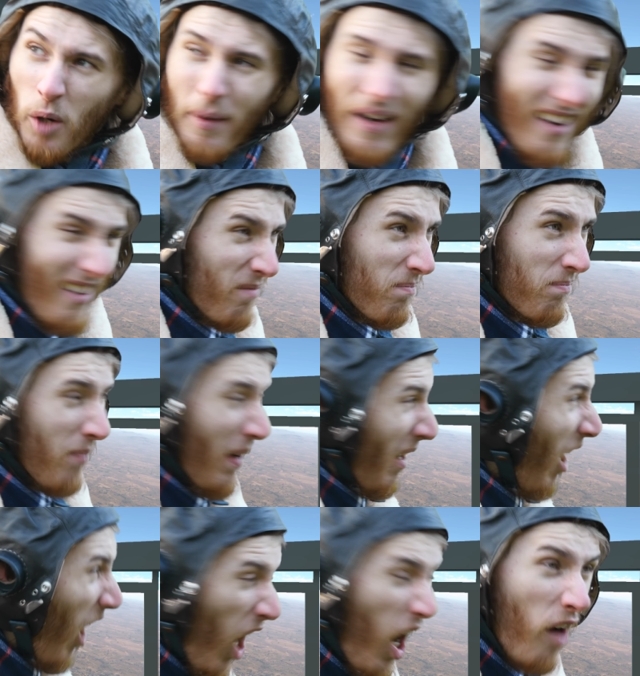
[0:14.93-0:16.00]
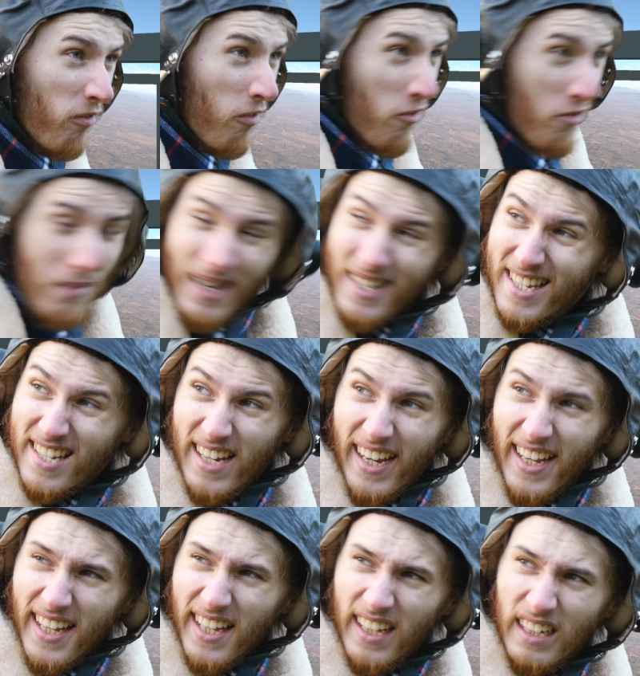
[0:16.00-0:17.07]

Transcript: about half of them, I'd say.